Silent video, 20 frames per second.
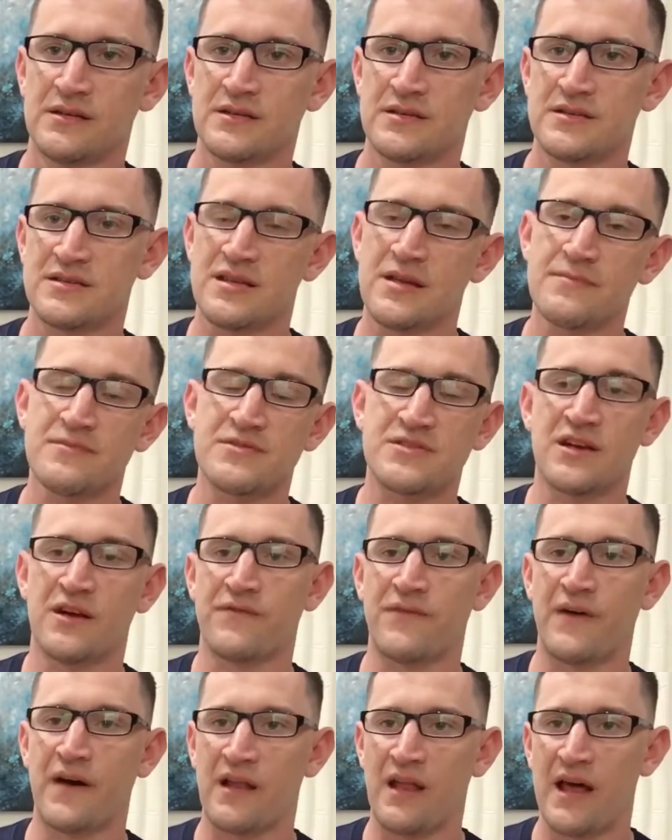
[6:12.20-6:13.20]
Some
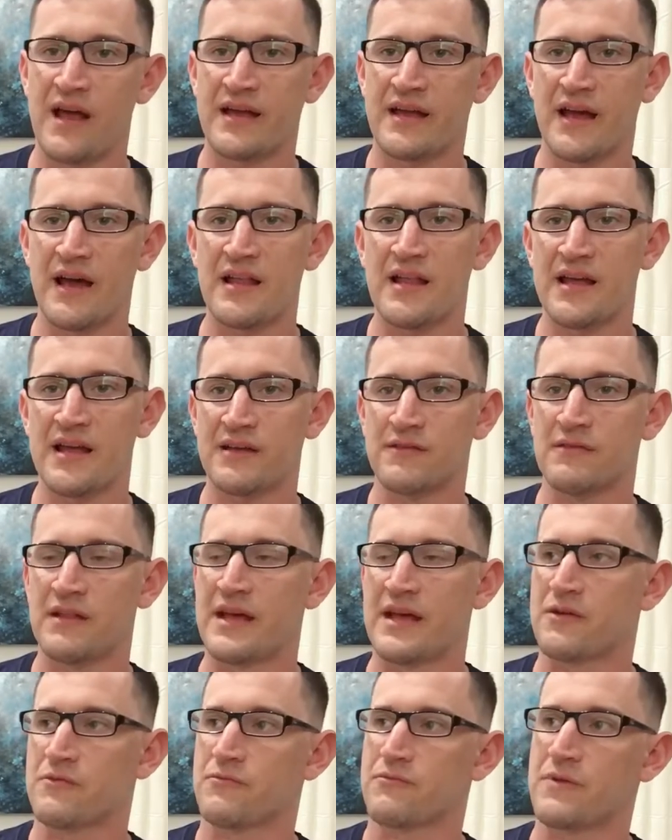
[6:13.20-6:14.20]
stuff I like. I
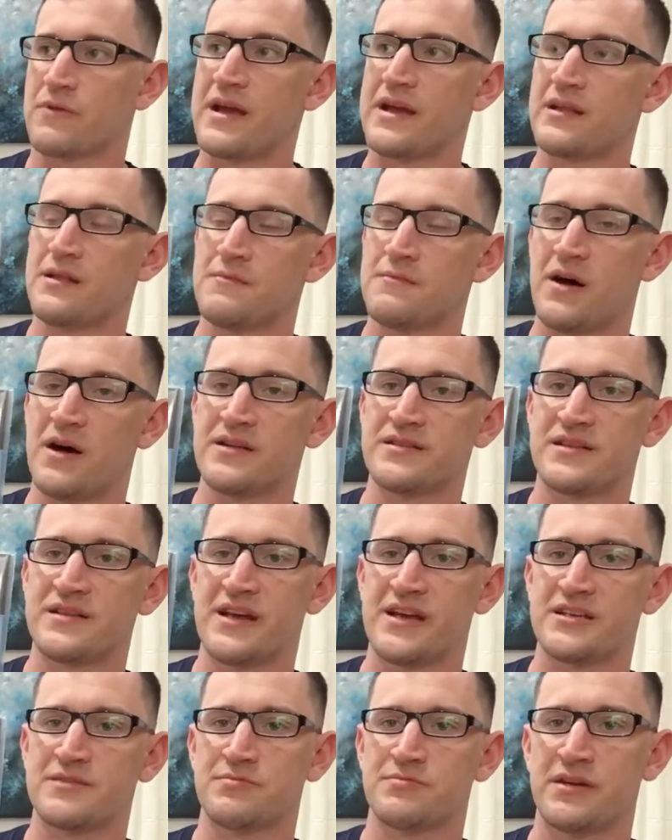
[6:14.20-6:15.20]
like Ray
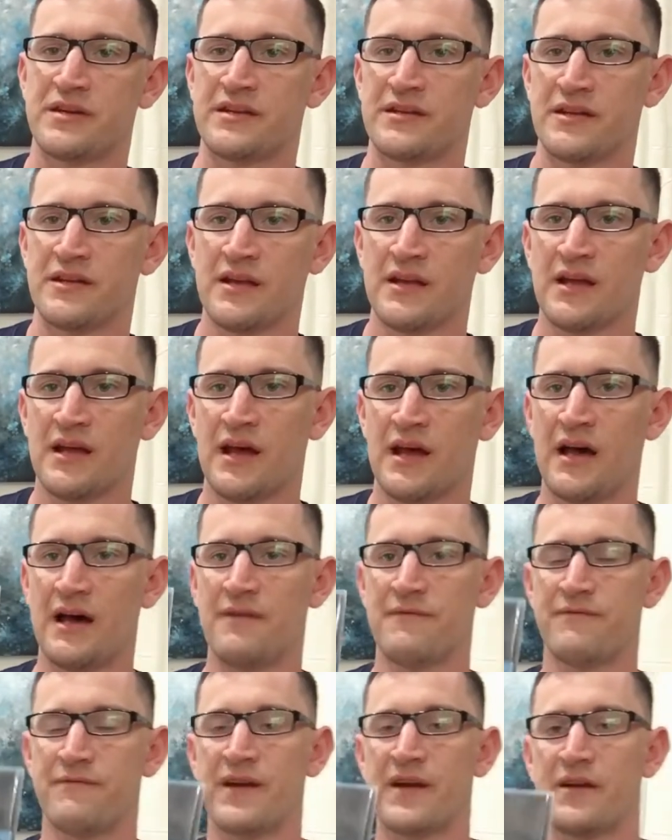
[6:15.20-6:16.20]
LaMontage, but
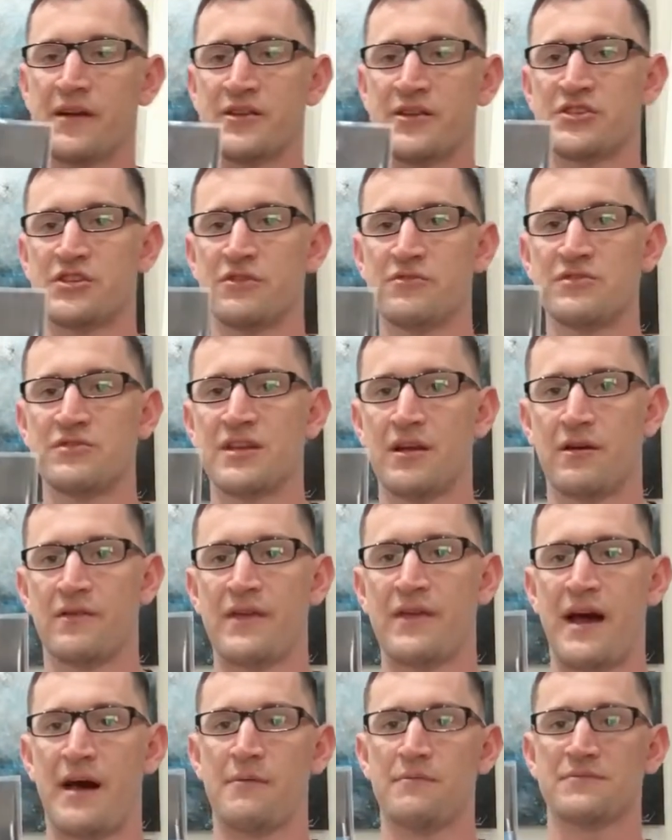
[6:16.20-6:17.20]
I'm very choosy on
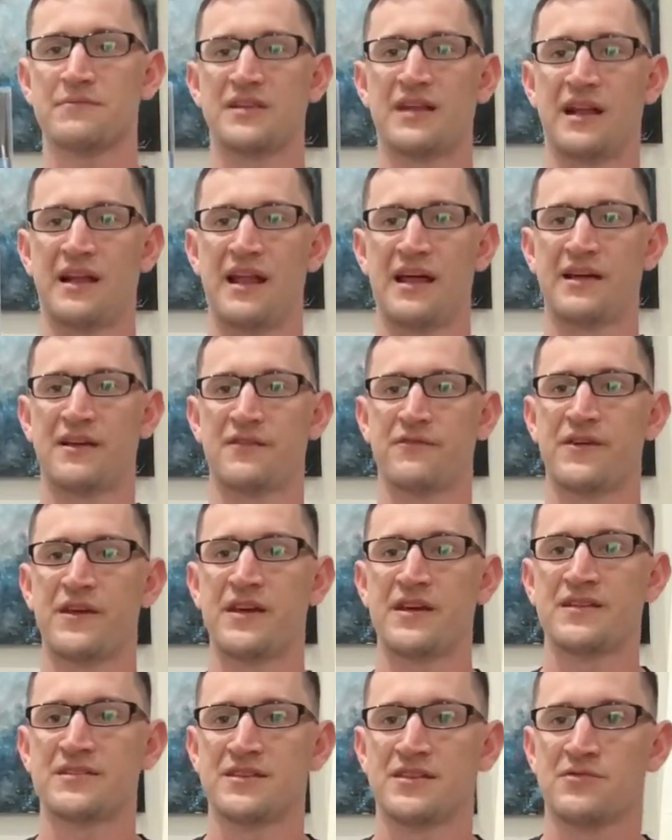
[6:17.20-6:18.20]
the albums that I like of
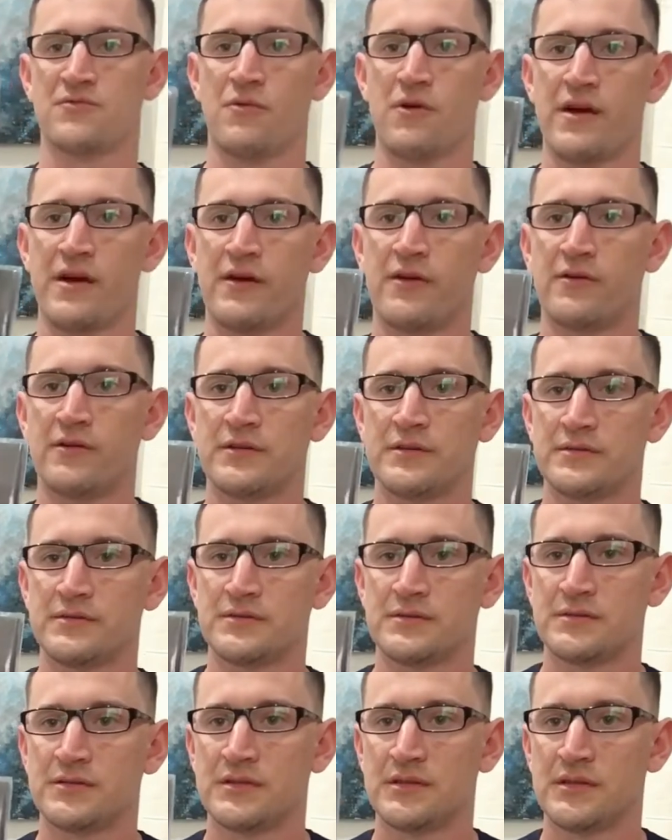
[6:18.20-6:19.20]
his as well.
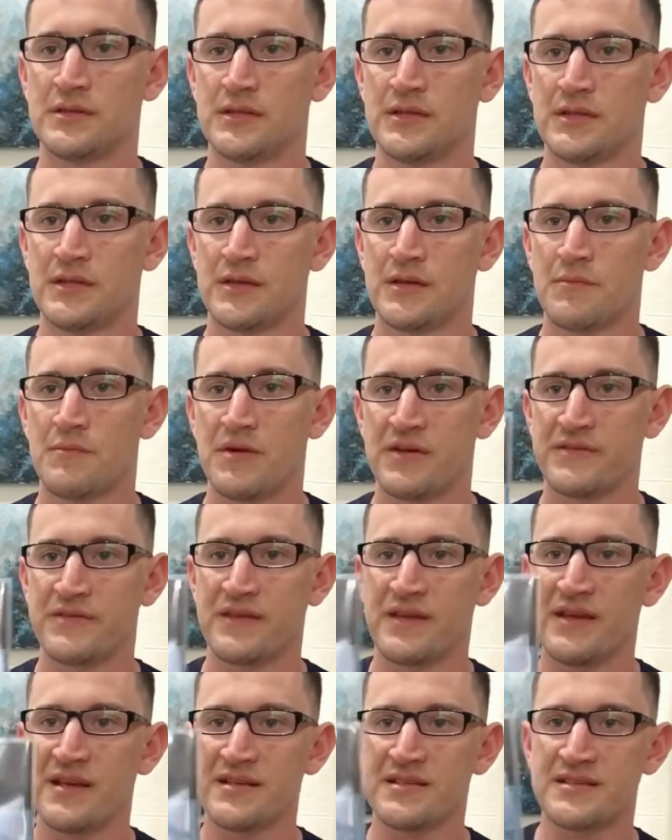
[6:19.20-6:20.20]
But
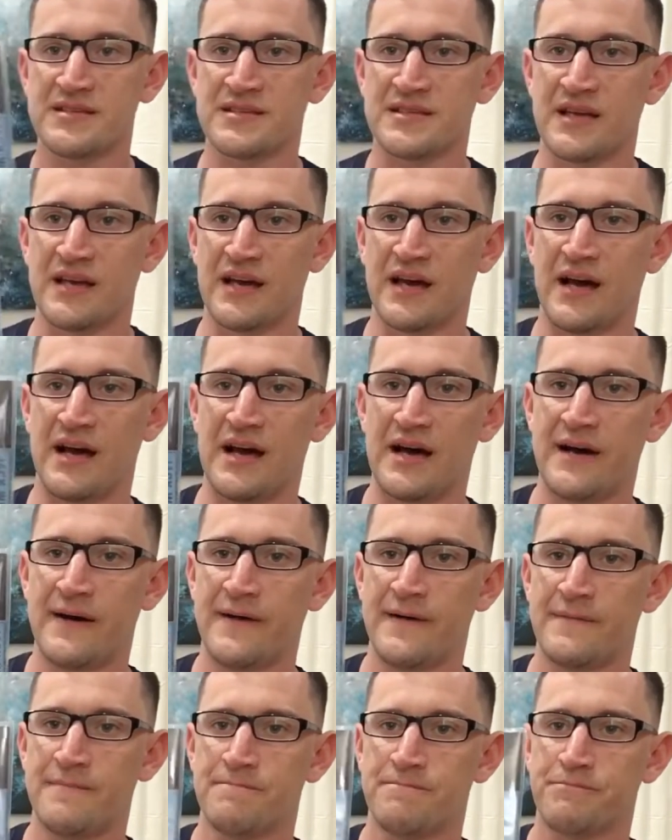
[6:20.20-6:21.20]
this,
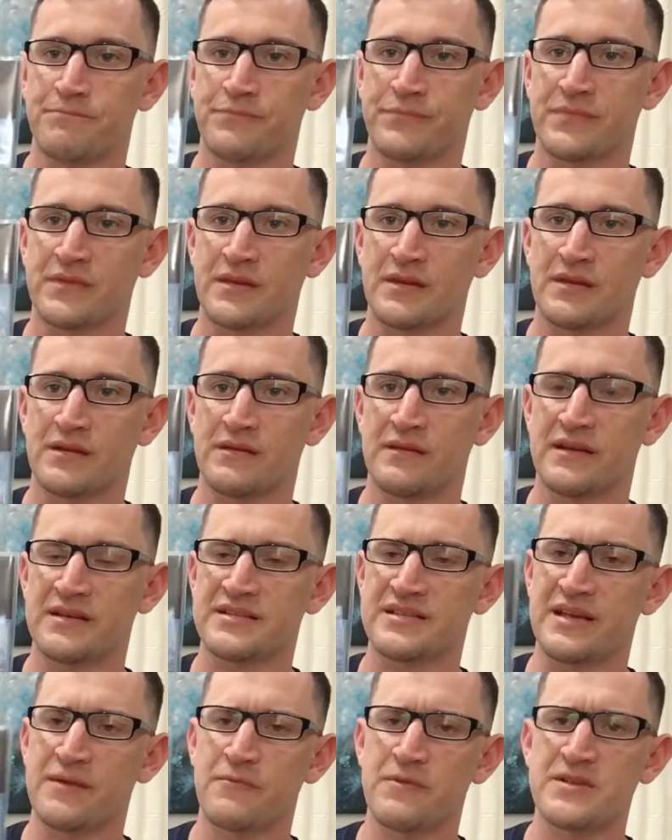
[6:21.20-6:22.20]
like I
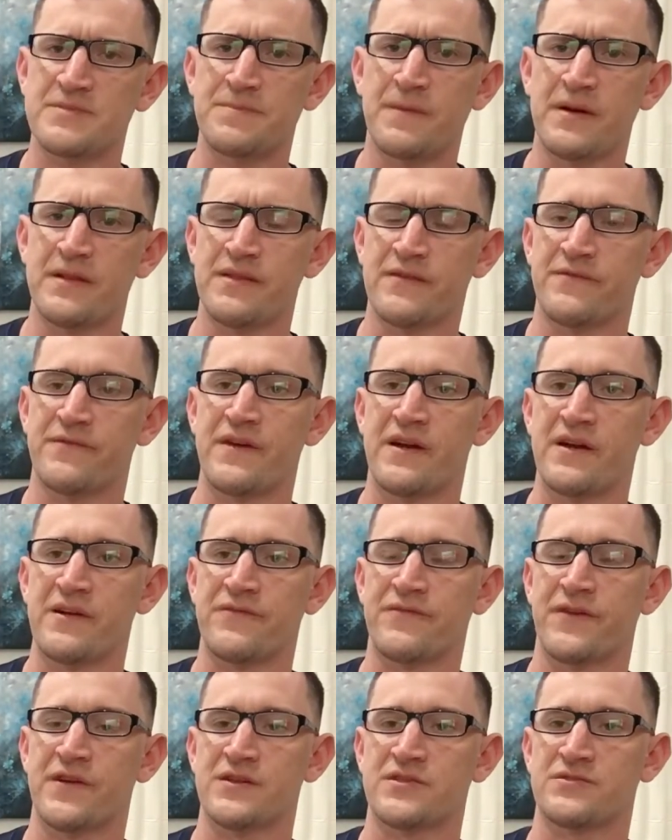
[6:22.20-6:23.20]
said, we spun the very
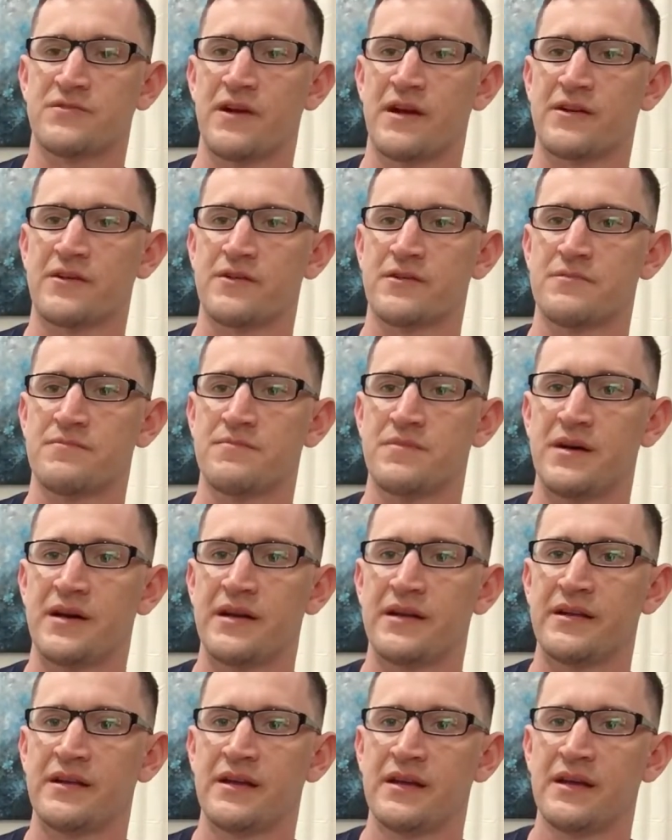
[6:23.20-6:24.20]
first record,
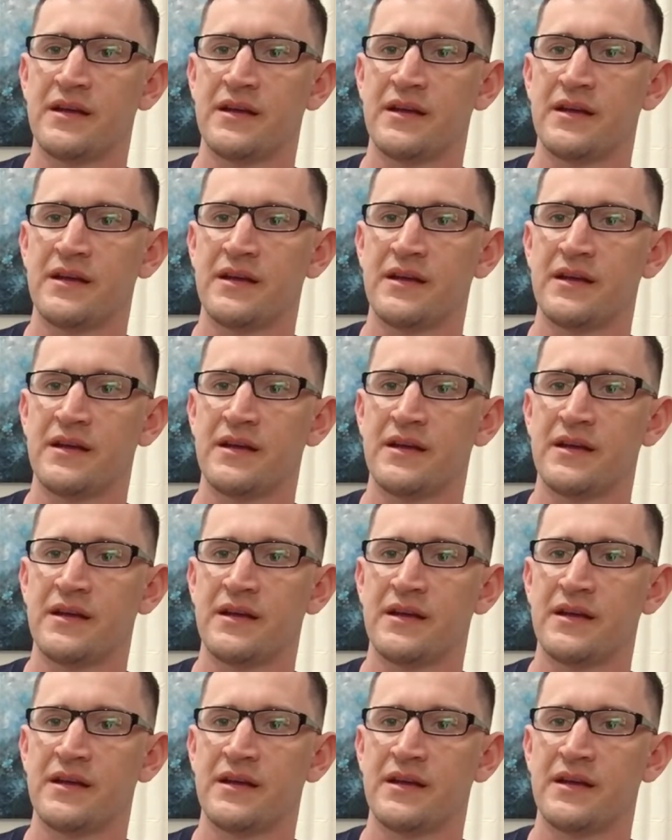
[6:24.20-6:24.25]
but